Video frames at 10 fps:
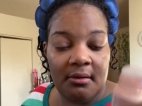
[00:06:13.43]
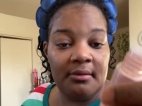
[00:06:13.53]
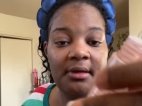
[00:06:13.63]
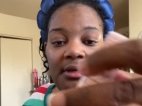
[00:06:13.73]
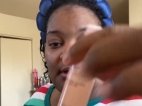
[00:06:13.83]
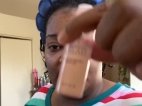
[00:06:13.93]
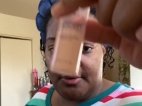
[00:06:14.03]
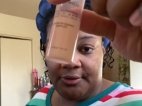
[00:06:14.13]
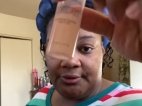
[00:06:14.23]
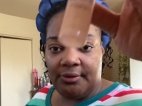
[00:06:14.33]
Okay, I'm
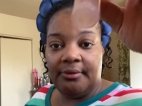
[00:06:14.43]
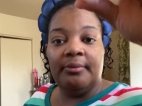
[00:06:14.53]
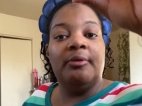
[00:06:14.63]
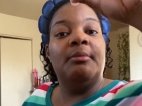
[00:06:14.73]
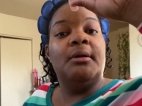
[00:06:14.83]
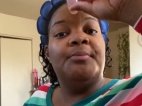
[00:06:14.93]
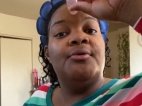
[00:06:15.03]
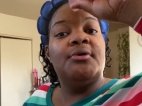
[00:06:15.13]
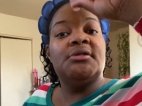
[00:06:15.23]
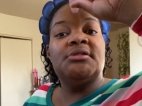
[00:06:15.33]
going to go in with my
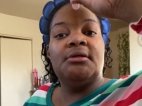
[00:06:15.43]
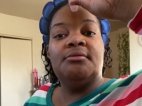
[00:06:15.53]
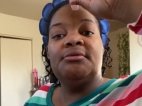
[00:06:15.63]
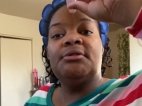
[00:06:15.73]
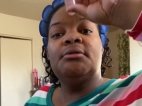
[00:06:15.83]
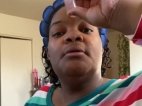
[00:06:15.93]
pore toner.